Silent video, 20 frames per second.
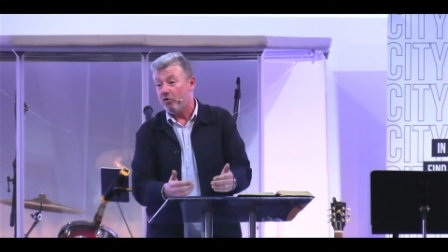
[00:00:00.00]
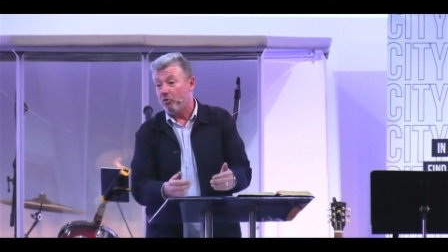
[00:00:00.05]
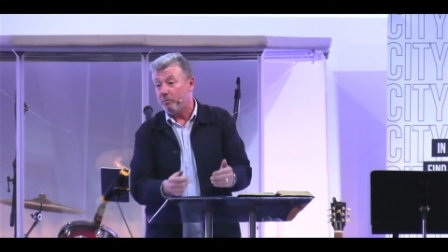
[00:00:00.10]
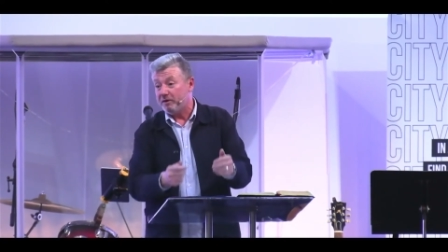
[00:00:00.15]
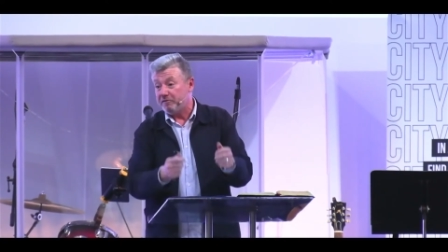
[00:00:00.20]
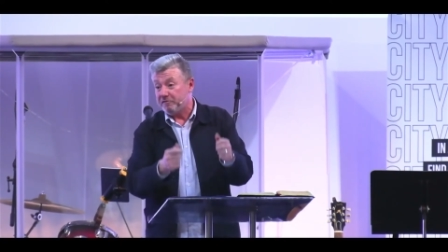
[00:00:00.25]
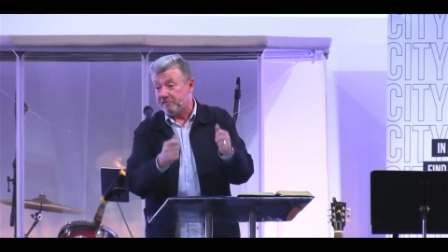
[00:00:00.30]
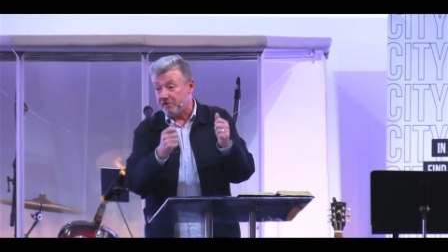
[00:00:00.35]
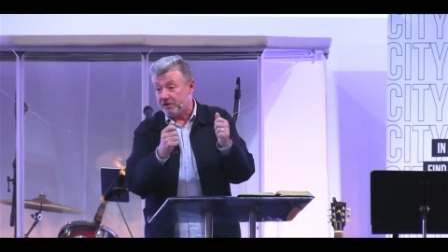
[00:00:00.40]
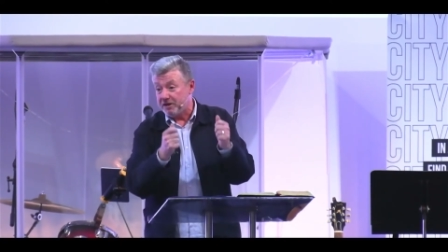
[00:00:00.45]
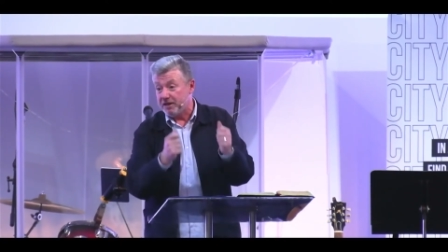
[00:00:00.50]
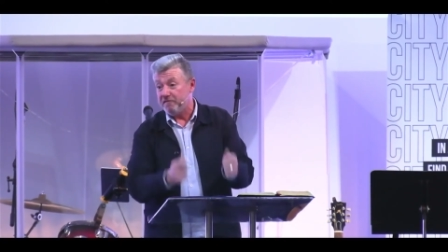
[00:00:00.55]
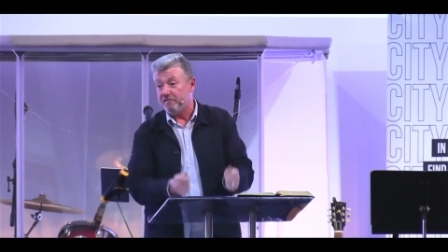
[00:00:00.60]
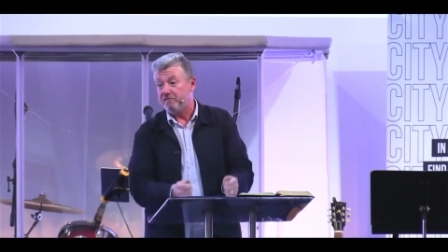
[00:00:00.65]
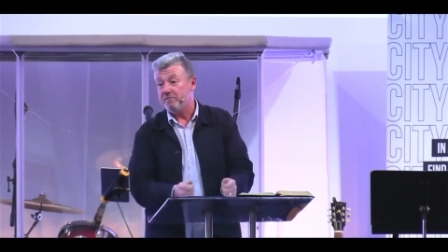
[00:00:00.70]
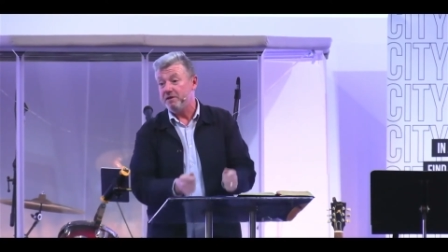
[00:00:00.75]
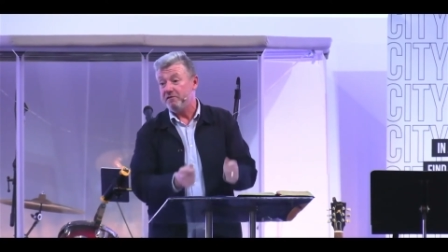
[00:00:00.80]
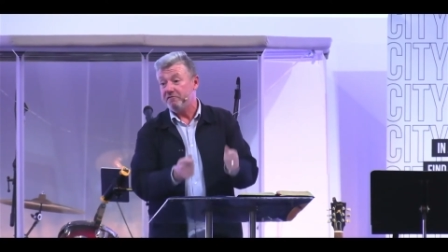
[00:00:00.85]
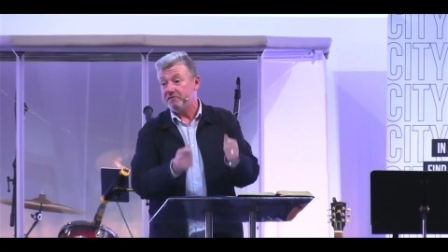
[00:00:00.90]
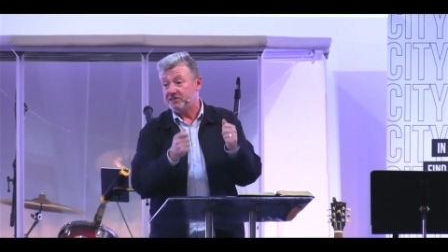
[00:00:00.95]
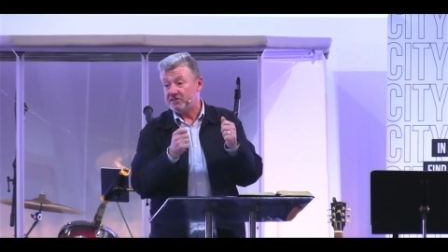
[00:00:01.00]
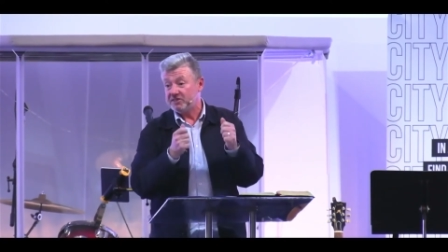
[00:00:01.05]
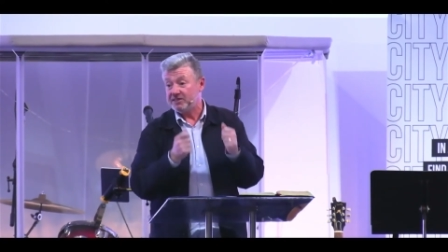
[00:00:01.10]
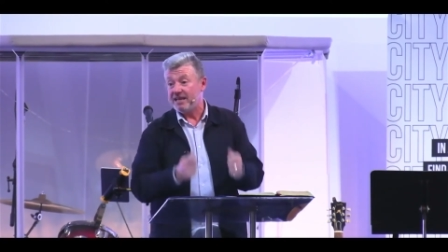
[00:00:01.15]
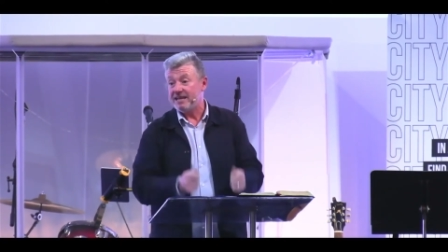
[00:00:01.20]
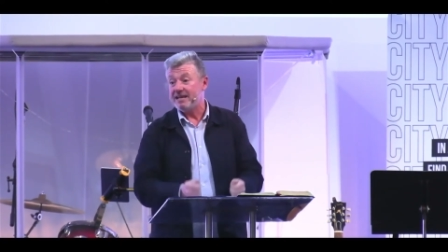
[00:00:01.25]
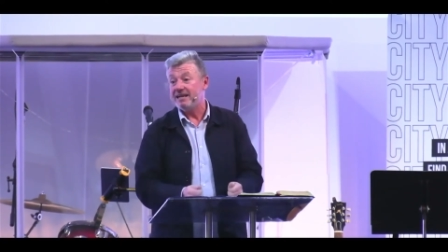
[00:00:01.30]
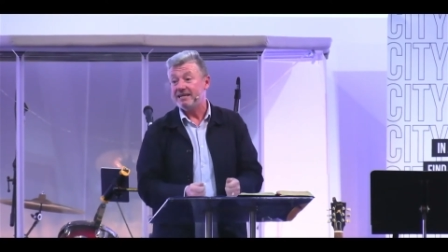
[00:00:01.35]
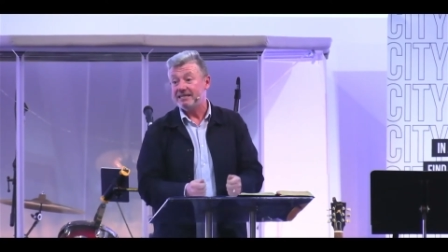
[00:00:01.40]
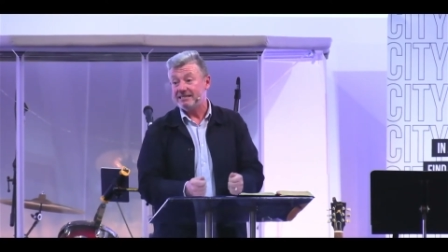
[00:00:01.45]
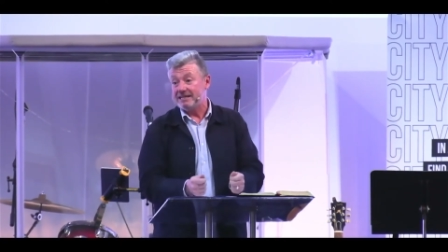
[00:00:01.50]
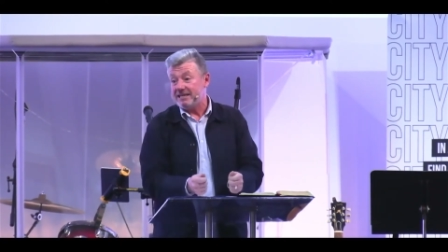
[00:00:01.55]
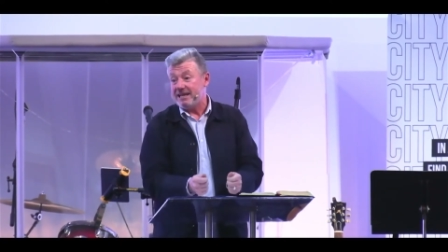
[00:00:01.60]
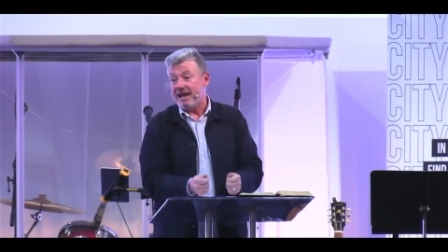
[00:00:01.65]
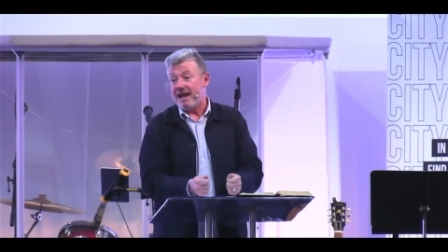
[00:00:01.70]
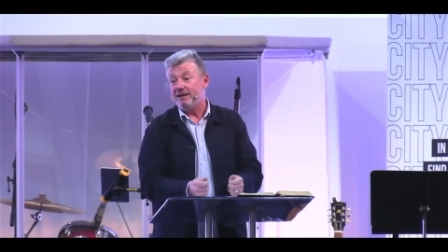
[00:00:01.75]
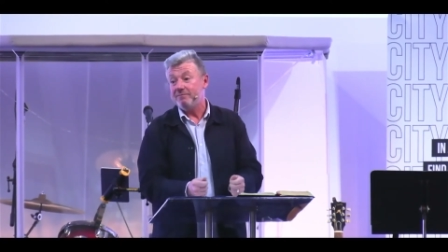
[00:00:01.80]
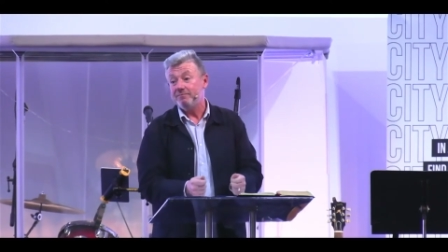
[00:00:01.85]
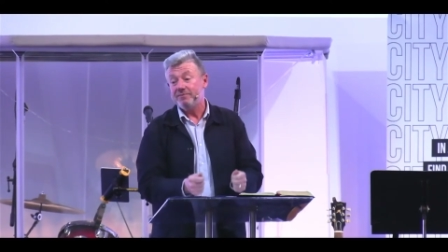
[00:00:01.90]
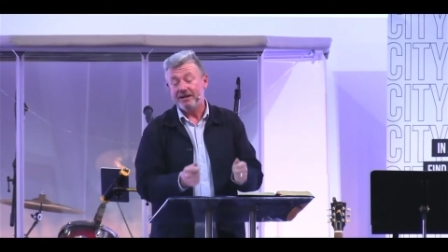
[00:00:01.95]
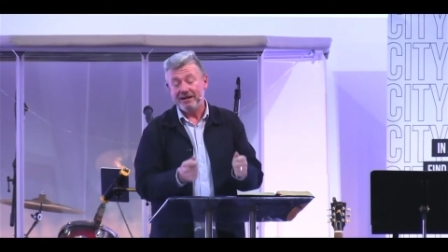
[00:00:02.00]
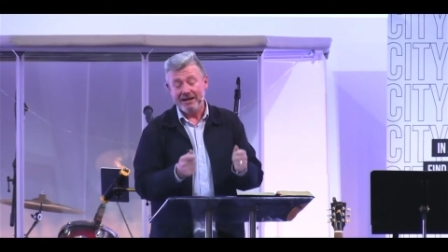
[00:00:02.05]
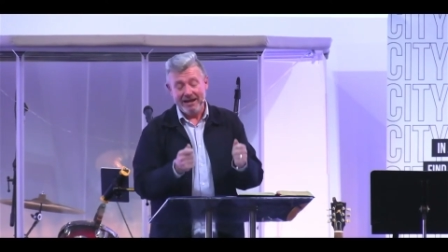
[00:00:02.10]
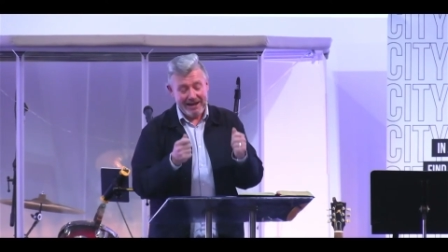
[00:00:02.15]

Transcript: but forgive me for saying it again, but